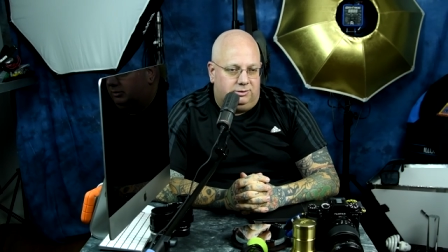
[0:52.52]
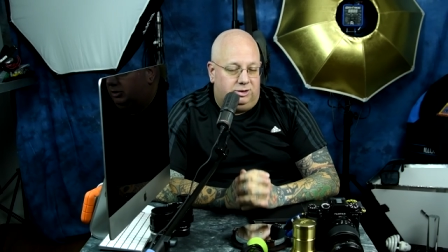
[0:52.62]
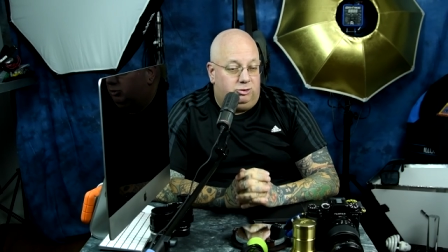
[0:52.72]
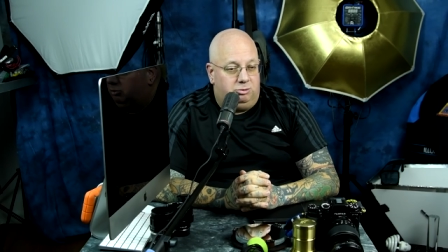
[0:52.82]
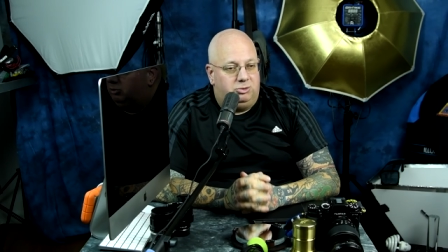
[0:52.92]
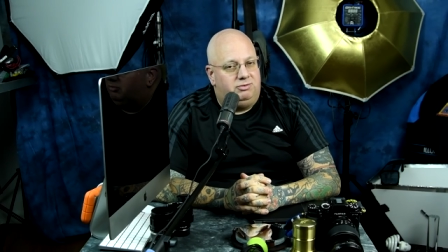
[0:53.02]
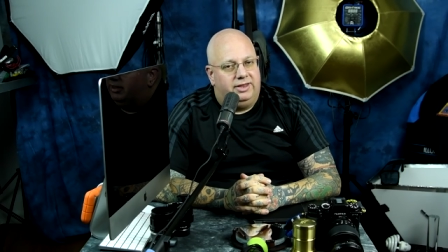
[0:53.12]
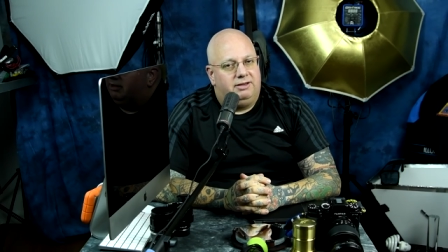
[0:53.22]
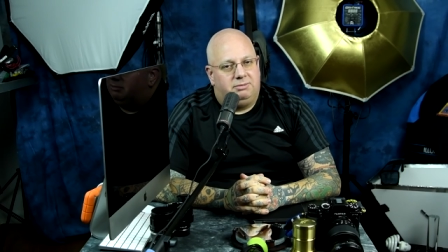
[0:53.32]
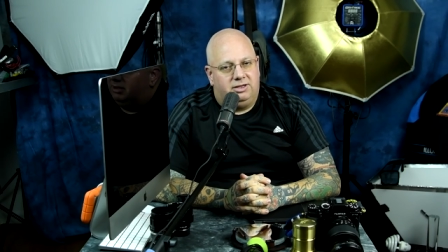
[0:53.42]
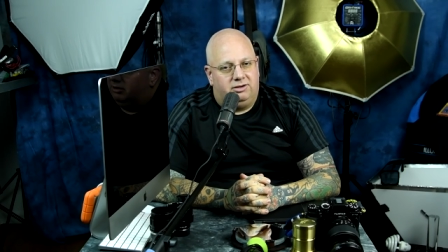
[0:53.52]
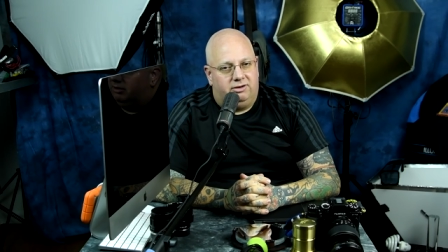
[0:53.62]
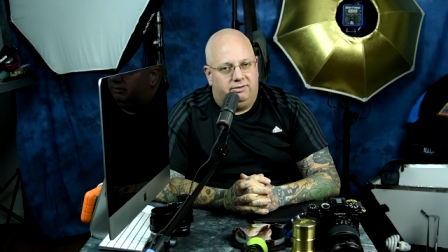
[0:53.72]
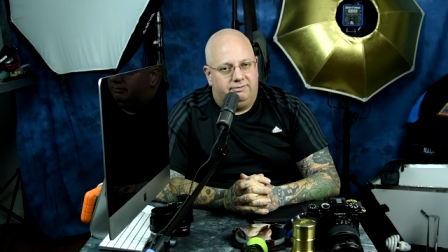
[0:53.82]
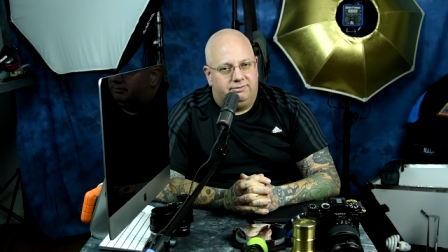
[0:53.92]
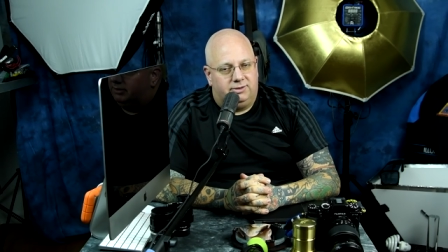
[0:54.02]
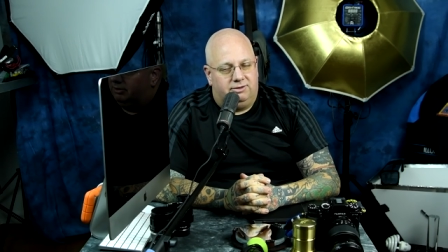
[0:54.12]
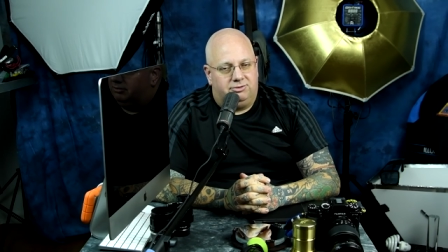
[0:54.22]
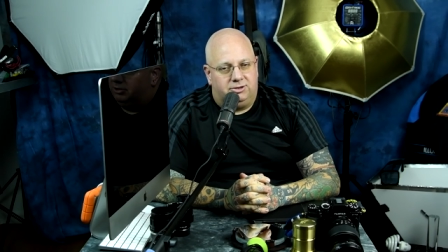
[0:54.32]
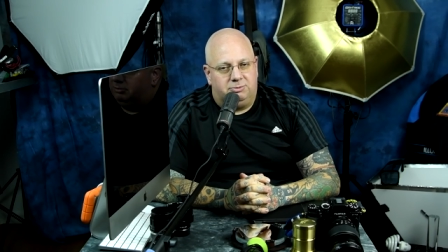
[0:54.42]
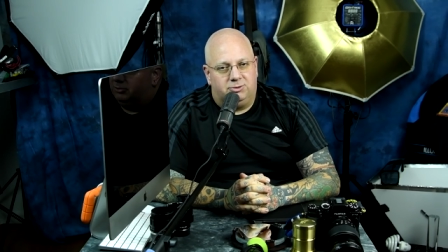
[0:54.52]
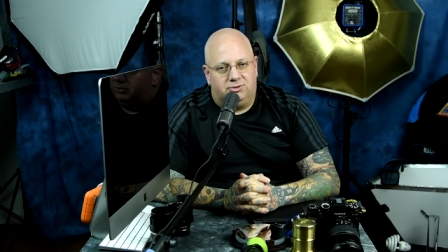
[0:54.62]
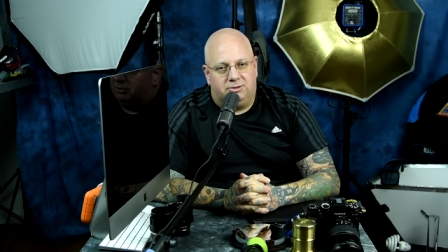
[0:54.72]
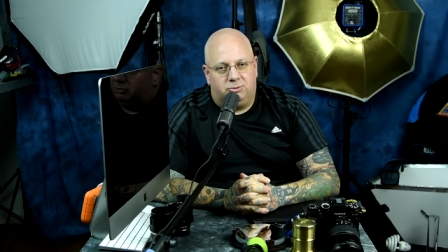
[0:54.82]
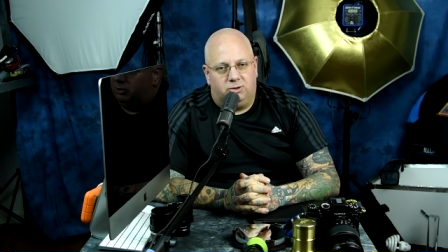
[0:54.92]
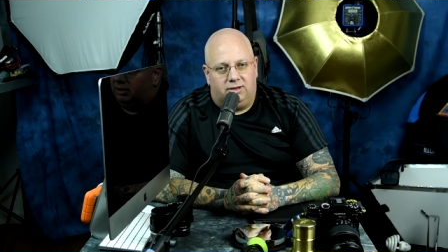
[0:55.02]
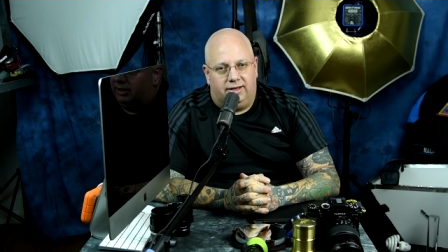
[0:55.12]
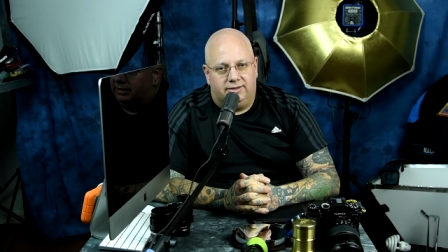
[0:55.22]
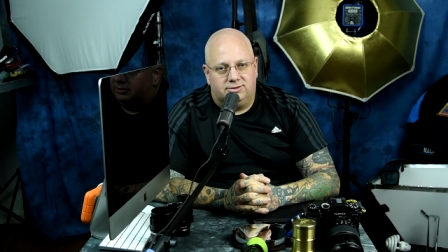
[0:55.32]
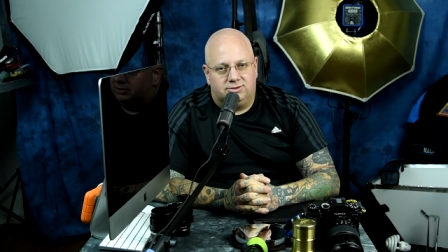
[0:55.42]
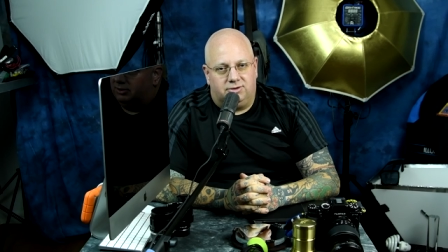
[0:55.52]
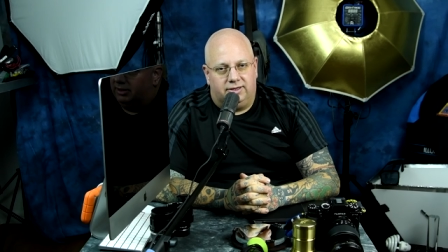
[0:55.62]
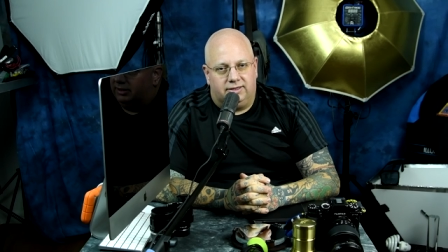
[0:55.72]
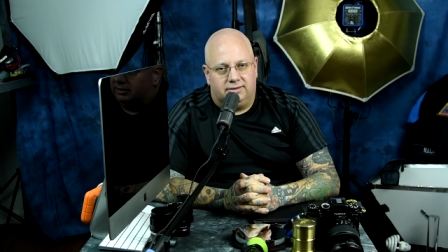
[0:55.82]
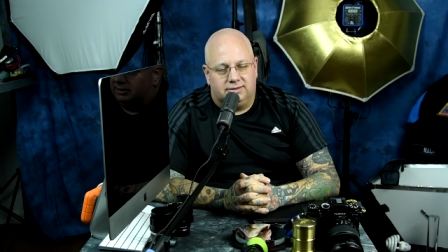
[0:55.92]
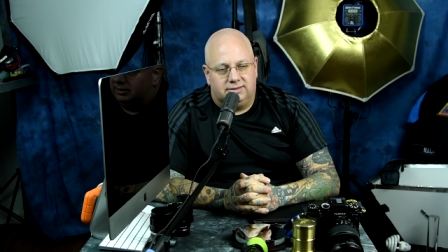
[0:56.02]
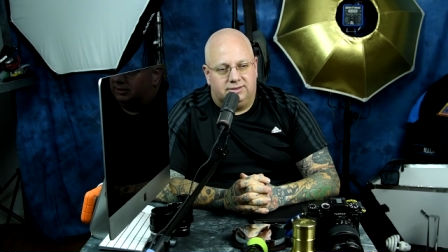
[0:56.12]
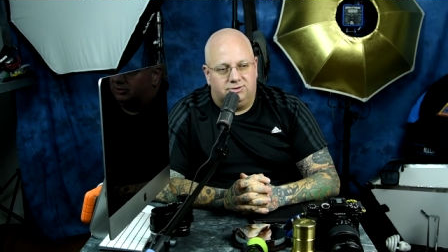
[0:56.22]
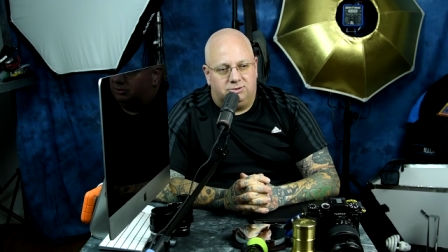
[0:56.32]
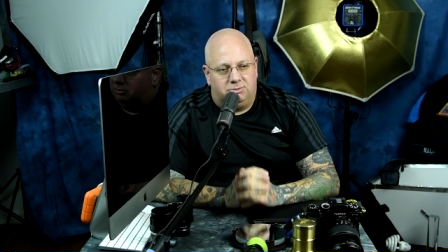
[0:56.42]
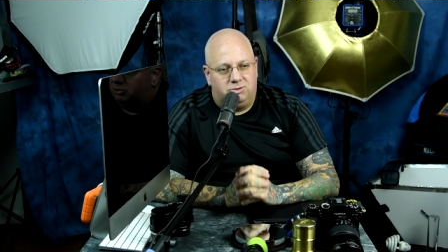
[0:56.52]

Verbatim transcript: When you remove that mirror, you have 30% more light striking the sensor.